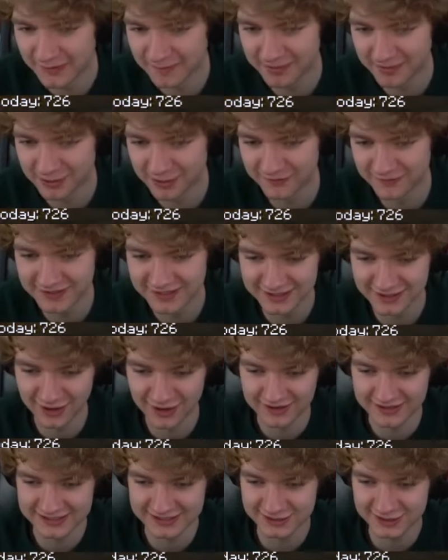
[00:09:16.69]
beloved. Oh,
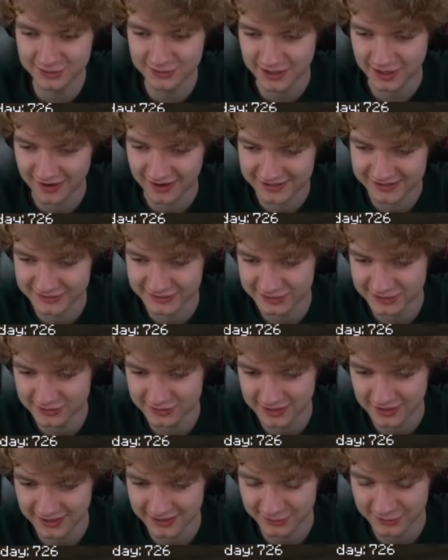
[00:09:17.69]
he's too kind. He's too
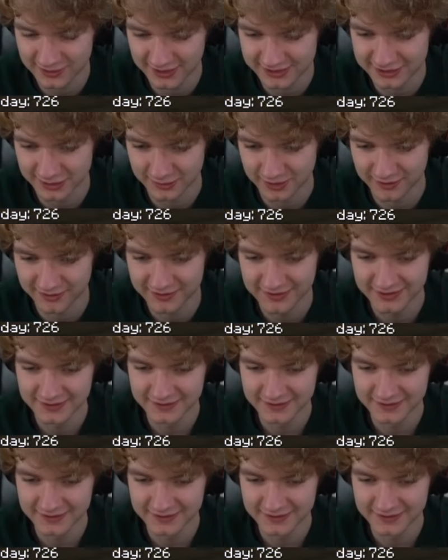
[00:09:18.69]
kind. Unlike you, Aaron.